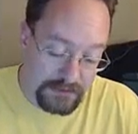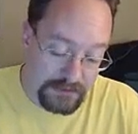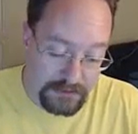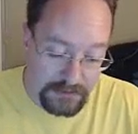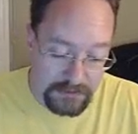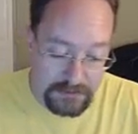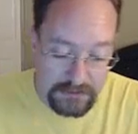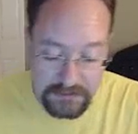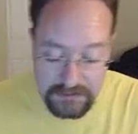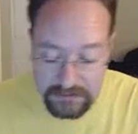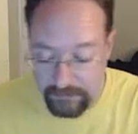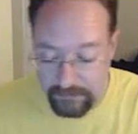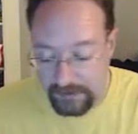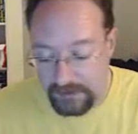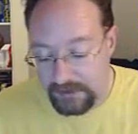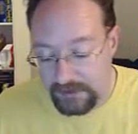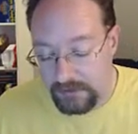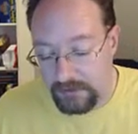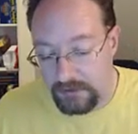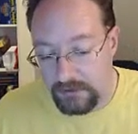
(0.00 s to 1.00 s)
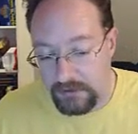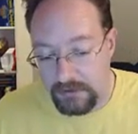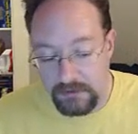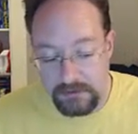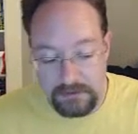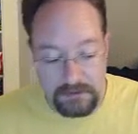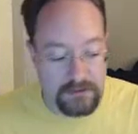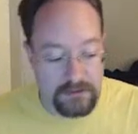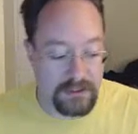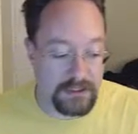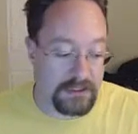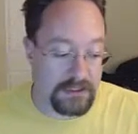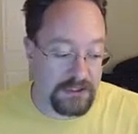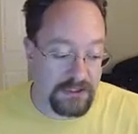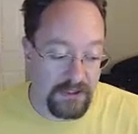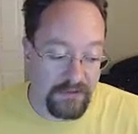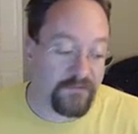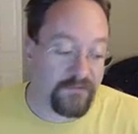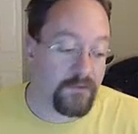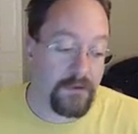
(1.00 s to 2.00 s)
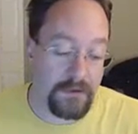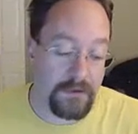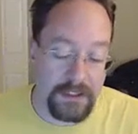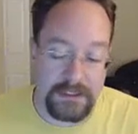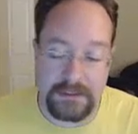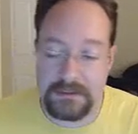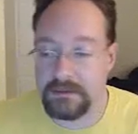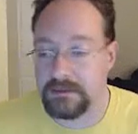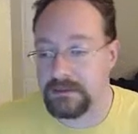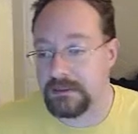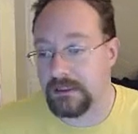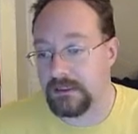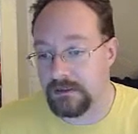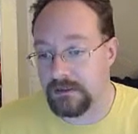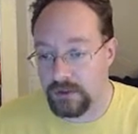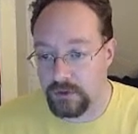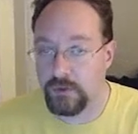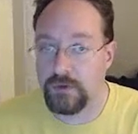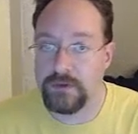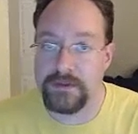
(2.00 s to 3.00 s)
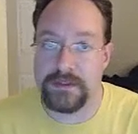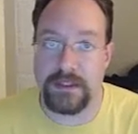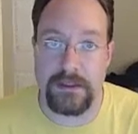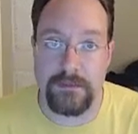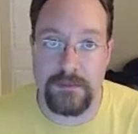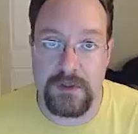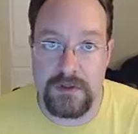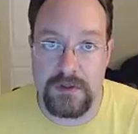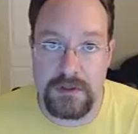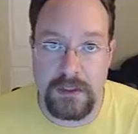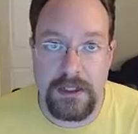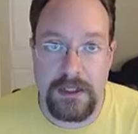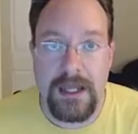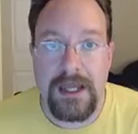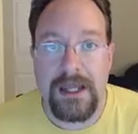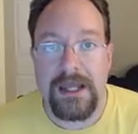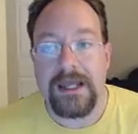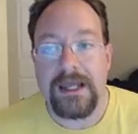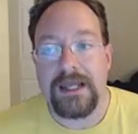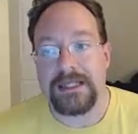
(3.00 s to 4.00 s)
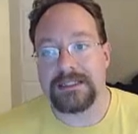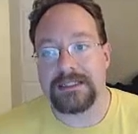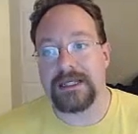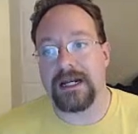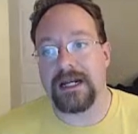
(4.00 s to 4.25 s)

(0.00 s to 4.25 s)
depending on the software licensing and the tools that I'm using, is that I can